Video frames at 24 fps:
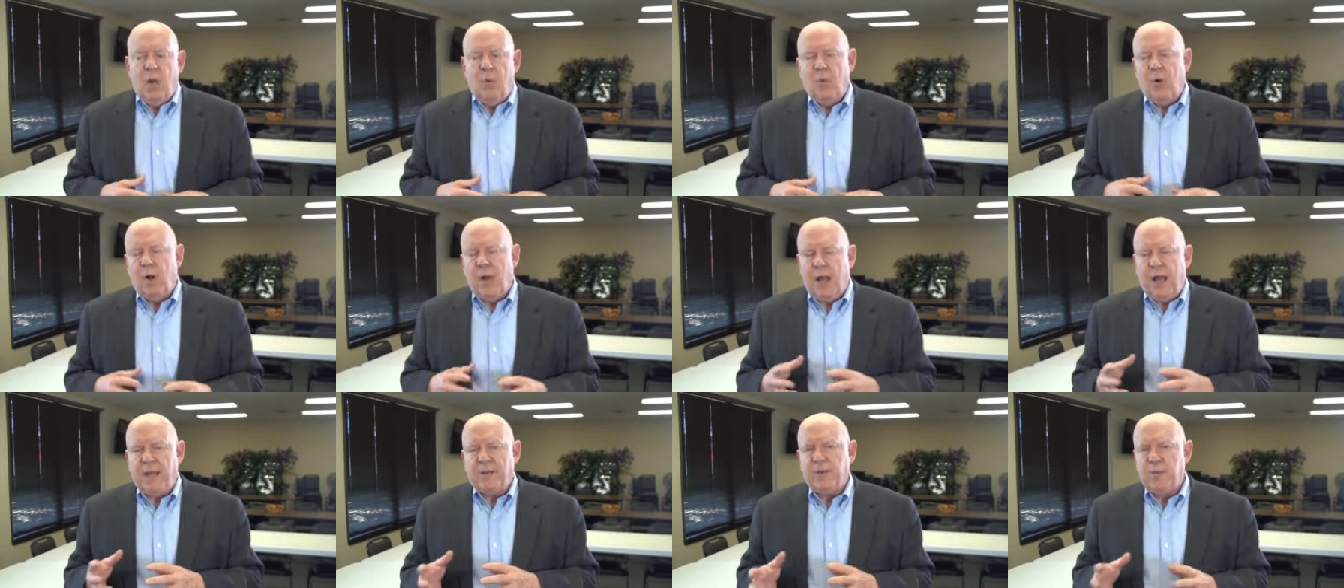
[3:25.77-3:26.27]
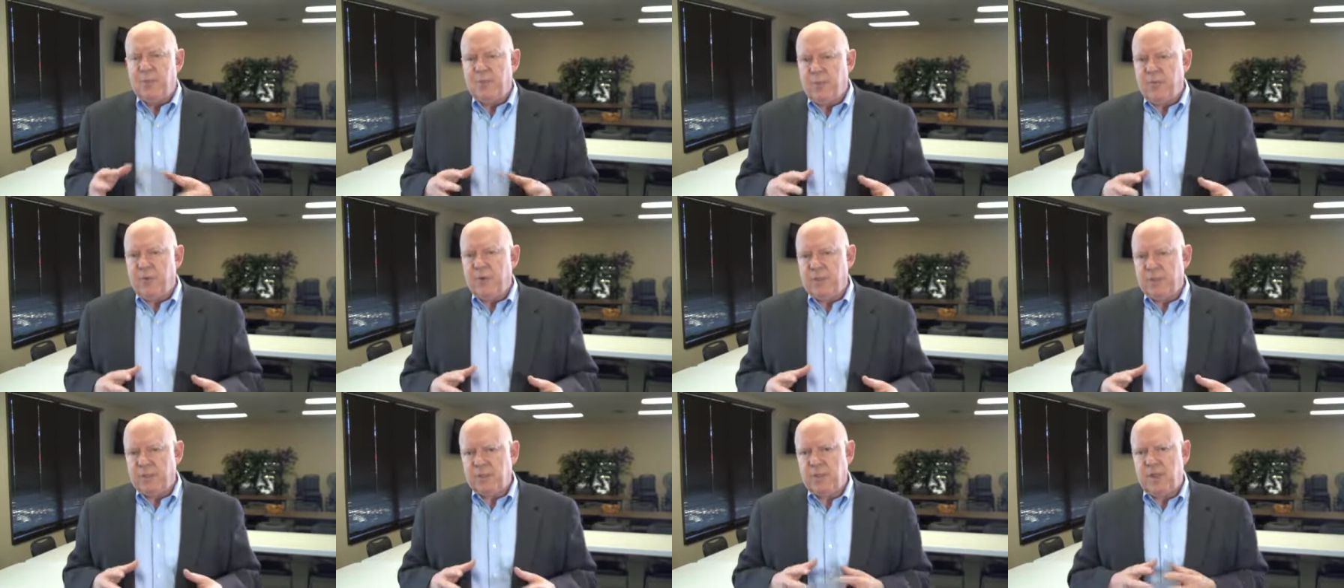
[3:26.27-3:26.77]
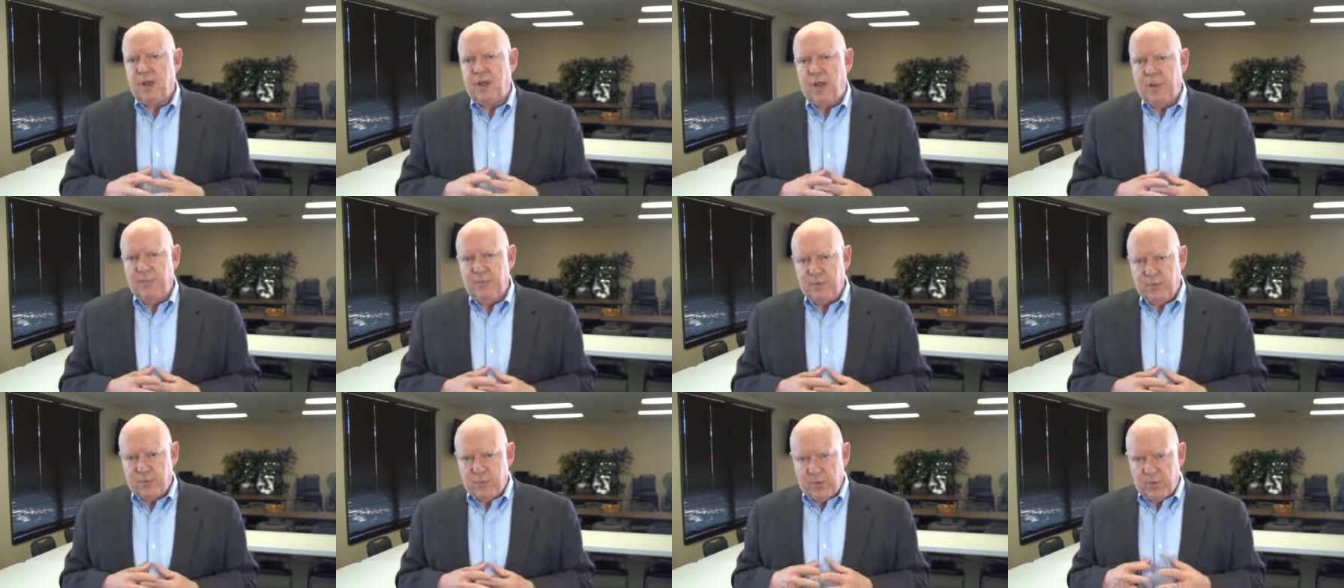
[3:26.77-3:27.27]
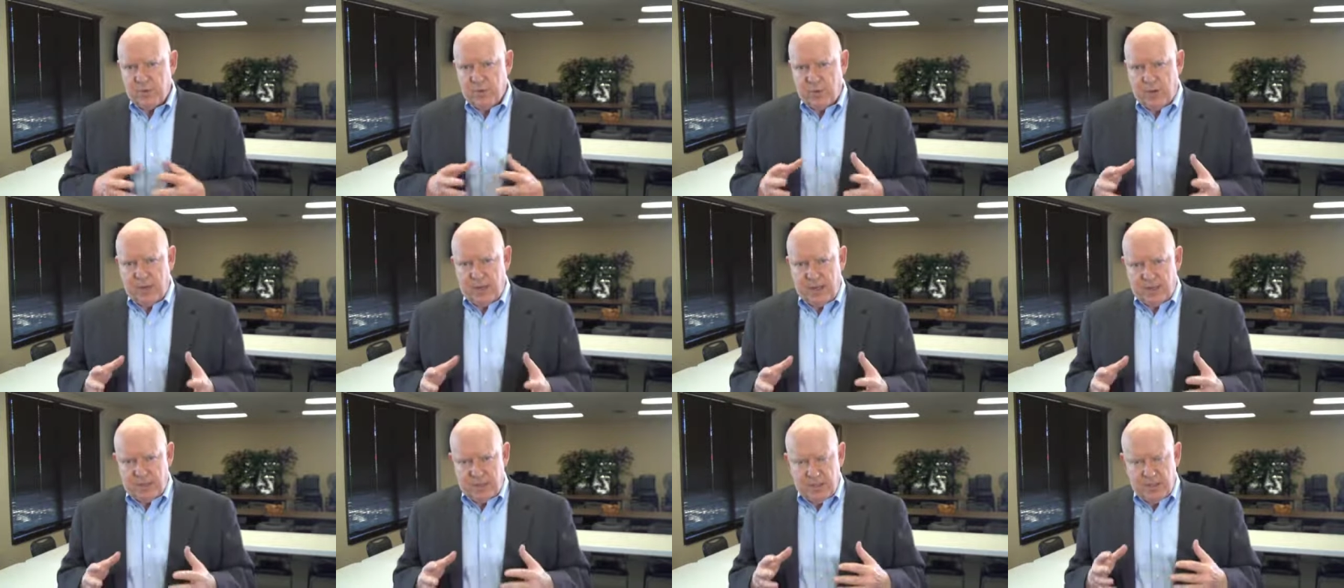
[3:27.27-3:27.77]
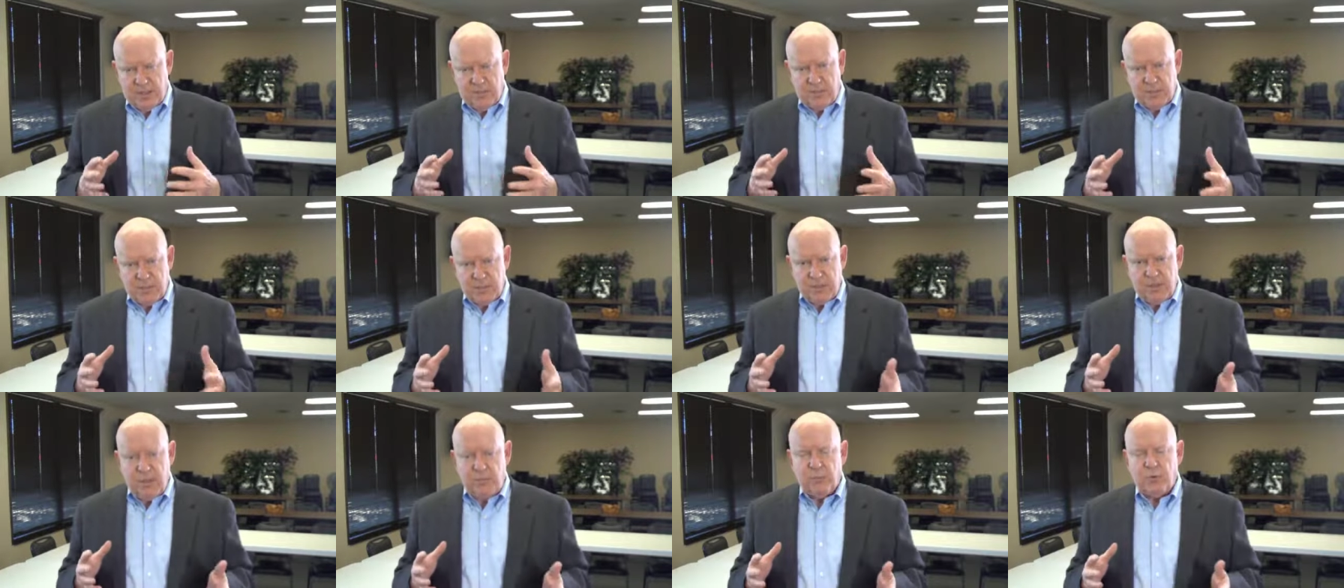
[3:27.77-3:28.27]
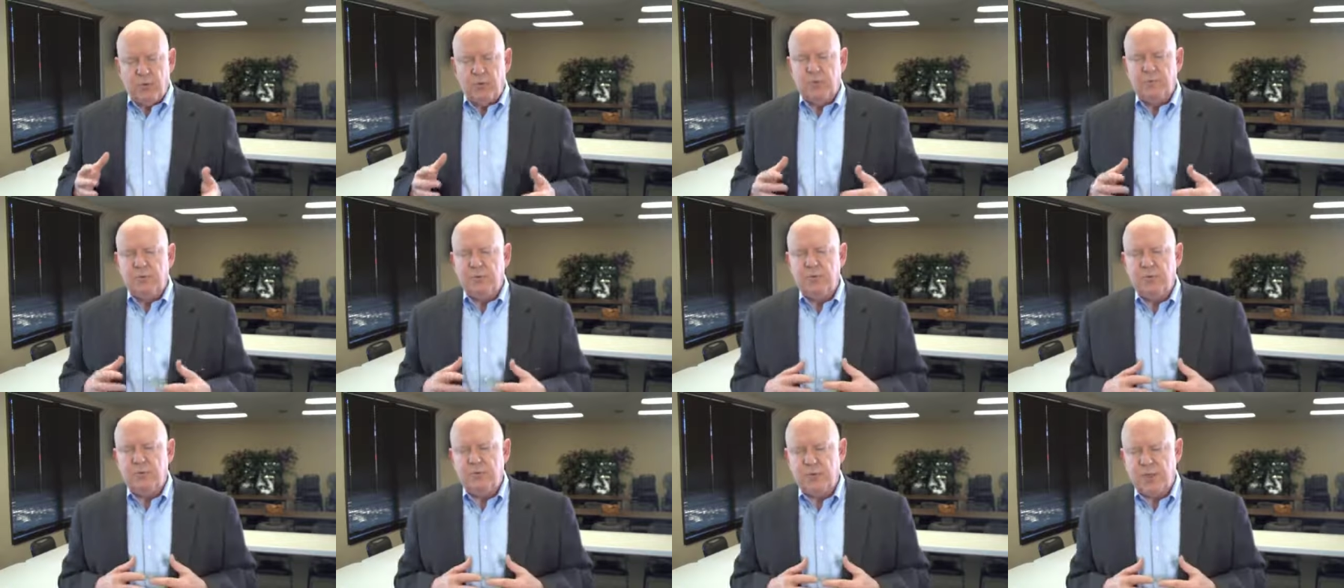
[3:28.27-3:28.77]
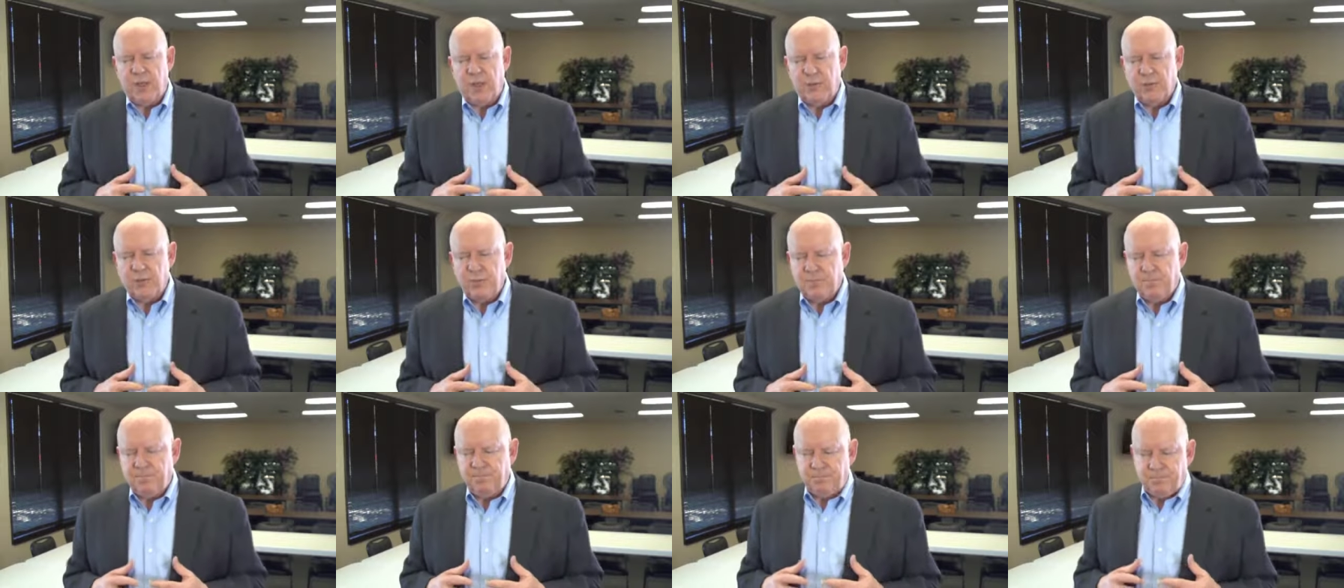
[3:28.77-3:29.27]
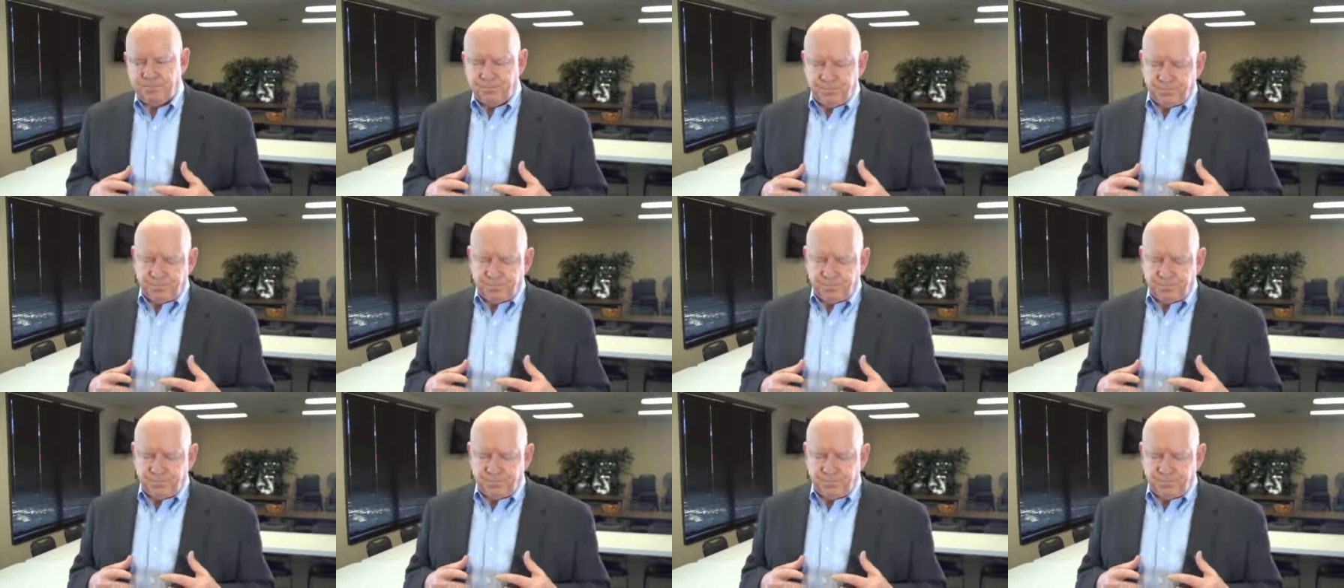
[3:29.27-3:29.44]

Well, at the point in time that we were at, in the summer of two thousand,